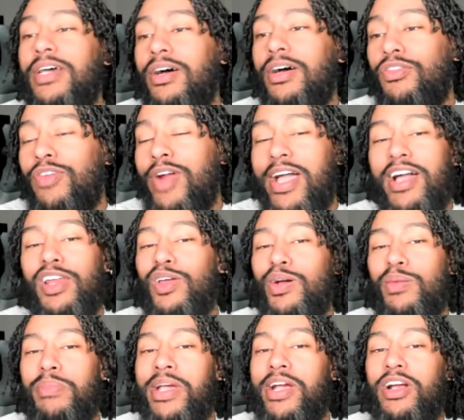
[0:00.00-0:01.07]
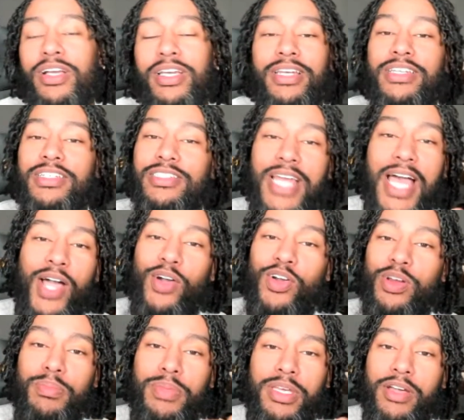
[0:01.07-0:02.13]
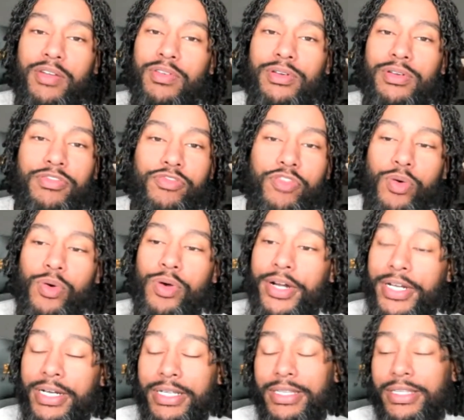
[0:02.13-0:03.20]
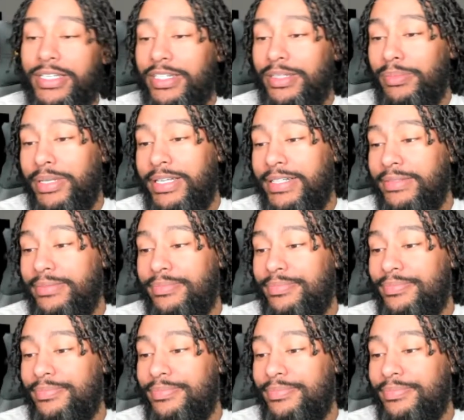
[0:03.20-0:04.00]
The regular American is not going to be able to afford anything, man.